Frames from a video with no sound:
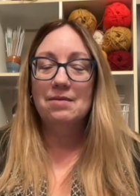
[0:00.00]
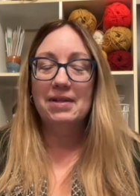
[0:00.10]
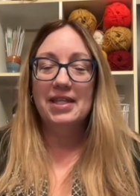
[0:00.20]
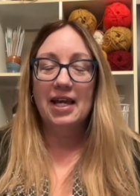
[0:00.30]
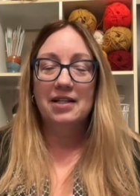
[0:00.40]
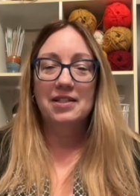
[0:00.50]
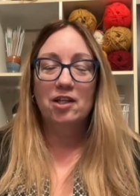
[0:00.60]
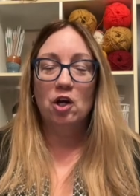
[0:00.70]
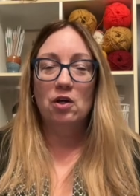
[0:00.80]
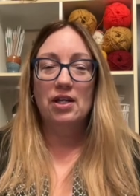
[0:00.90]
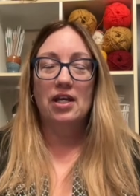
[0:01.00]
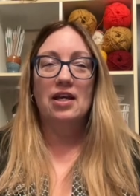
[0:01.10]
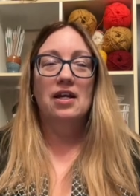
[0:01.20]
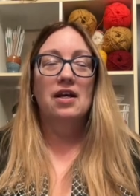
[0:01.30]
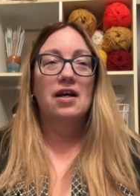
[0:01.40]
with the Hexicardi.
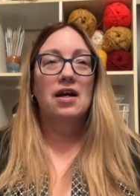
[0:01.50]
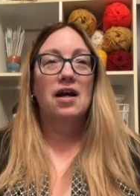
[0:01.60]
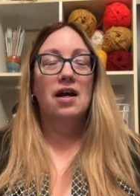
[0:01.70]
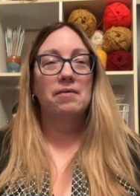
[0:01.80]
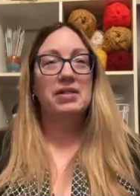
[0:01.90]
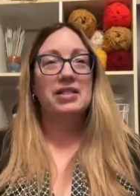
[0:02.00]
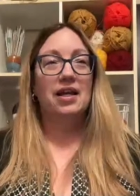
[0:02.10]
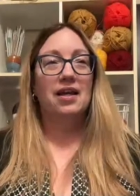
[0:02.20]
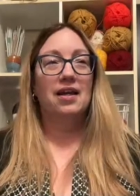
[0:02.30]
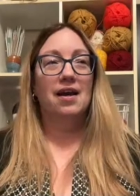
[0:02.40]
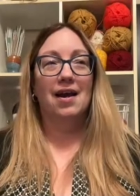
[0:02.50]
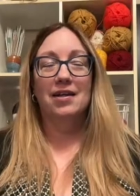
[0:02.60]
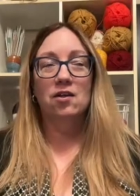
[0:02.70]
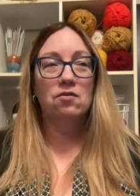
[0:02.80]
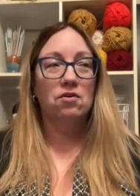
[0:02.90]
I was like, "I
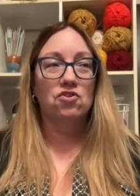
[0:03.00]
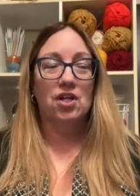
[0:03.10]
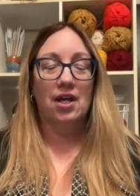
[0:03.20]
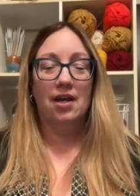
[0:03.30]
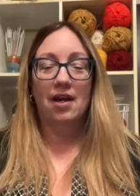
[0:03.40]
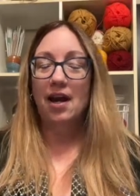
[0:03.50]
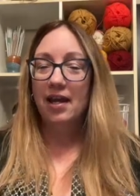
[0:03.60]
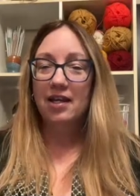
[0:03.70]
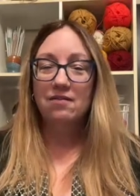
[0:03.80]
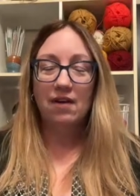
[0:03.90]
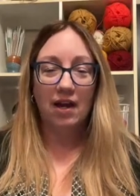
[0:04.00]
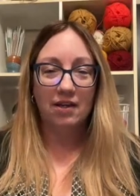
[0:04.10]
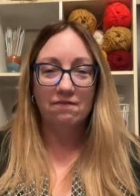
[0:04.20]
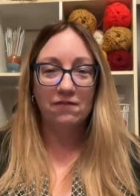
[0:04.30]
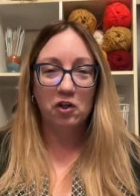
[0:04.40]
can crochet. I
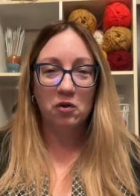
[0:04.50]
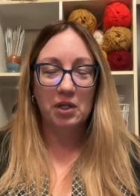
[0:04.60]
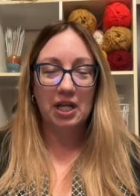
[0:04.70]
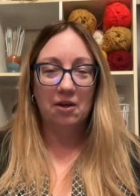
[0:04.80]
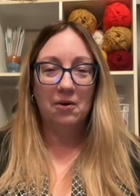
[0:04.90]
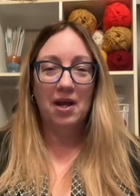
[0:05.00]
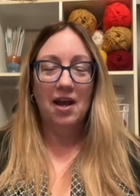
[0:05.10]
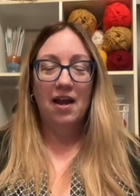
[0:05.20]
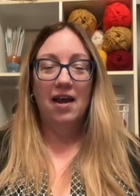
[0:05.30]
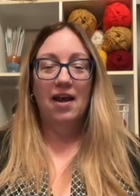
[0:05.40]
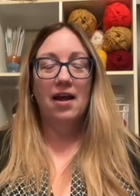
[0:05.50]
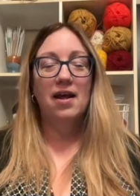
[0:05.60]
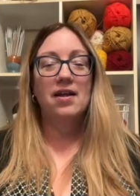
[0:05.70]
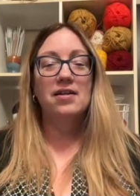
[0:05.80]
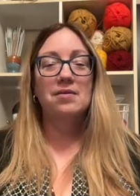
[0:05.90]
can figure it out."
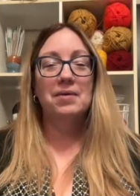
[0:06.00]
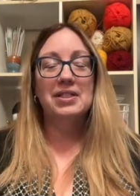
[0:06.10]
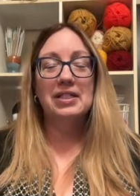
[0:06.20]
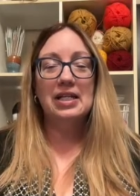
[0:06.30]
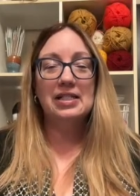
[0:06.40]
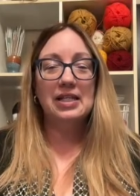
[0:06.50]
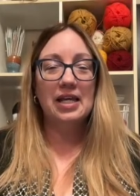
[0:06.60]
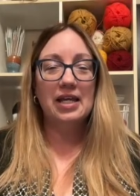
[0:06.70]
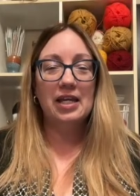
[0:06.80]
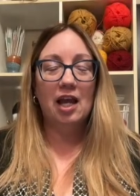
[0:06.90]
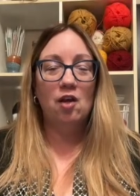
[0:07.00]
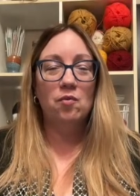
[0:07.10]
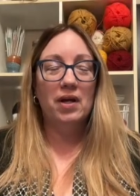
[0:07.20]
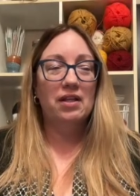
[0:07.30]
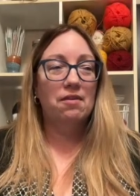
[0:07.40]
And what did I say? I
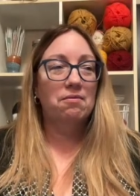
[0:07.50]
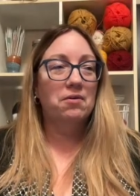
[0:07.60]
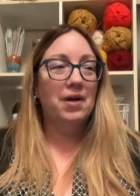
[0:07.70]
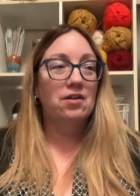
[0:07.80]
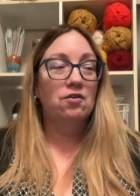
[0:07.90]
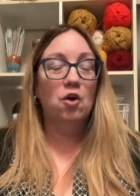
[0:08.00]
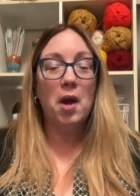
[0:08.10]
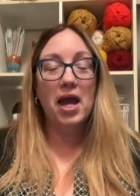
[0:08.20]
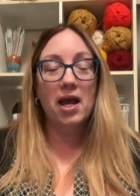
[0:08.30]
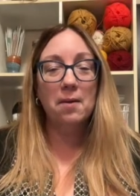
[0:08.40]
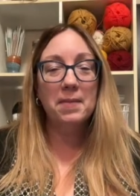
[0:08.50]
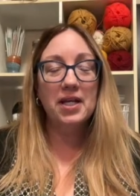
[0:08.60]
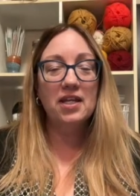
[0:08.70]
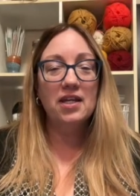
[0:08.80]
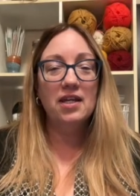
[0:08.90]
went through I don't know how
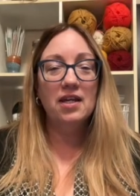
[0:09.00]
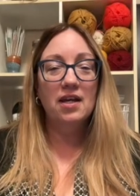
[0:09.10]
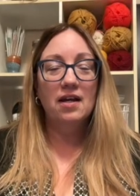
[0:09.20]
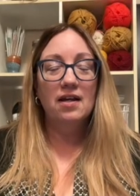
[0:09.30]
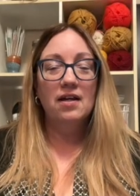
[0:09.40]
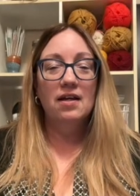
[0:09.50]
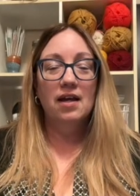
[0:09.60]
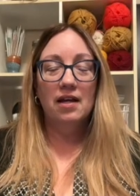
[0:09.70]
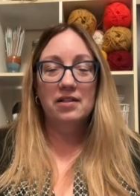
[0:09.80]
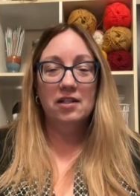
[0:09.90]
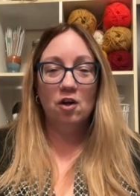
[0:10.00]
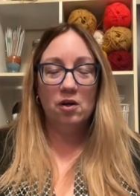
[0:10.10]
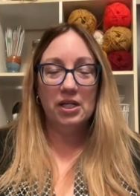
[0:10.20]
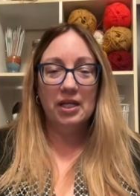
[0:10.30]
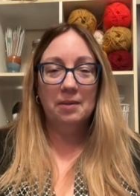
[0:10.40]
many
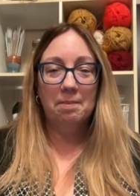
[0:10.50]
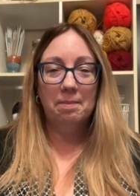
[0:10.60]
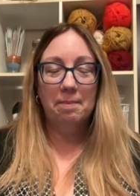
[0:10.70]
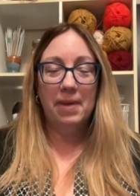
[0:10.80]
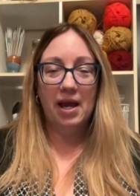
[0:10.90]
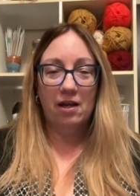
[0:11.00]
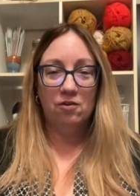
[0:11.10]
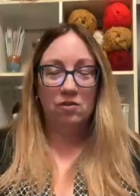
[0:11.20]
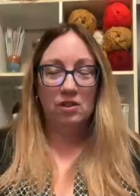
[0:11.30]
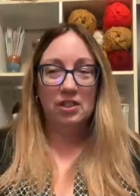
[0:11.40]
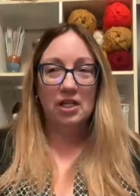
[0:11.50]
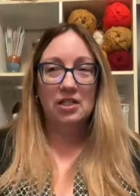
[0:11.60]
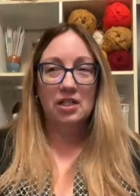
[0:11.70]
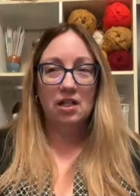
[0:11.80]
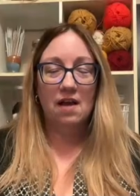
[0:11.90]
Hexicardigan patterns
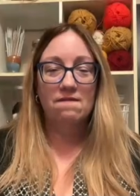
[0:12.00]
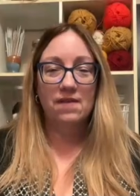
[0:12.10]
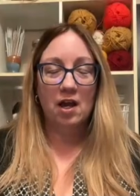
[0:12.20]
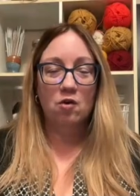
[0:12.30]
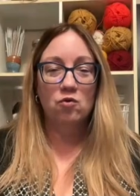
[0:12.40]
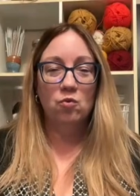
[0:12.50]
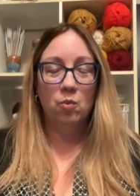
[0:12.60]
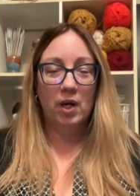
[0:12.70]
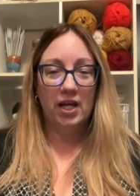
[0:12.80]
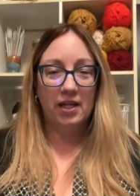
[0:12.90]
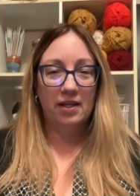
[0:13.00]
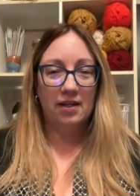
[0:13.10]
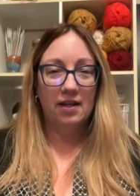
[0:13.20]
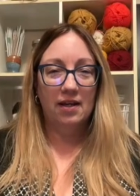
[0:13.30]
until I found one